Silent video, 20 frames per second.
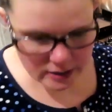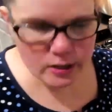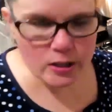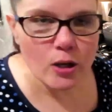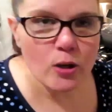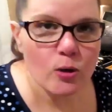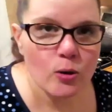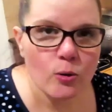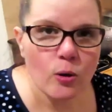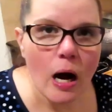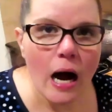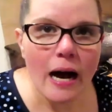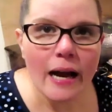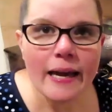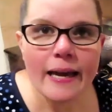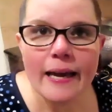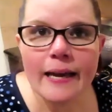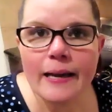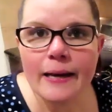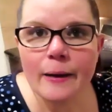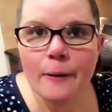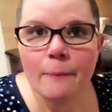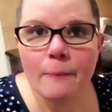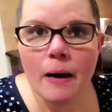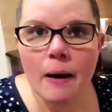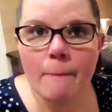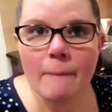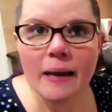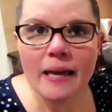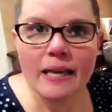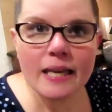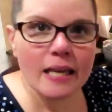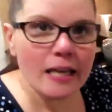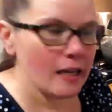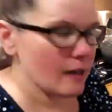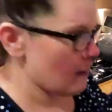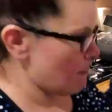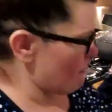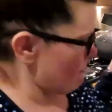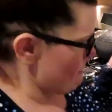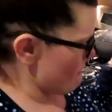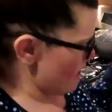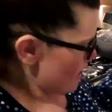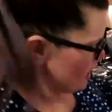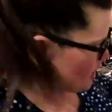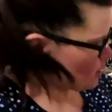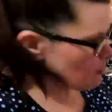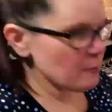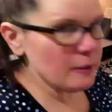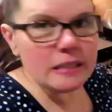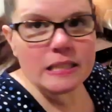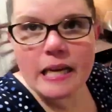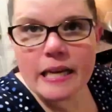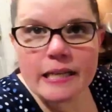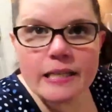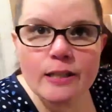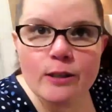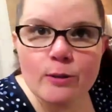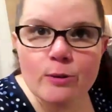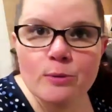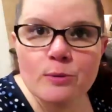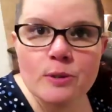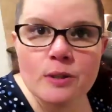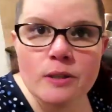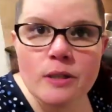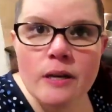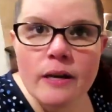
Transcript: So I am making mashed potatoes